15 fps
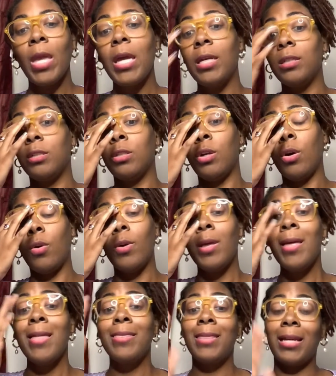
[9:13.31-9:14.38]
And so
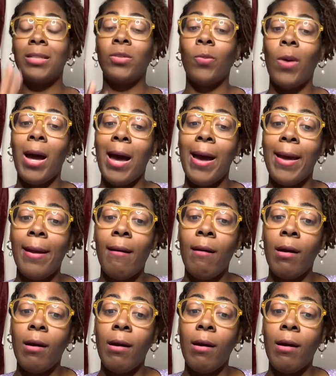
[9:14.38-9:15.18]
that's why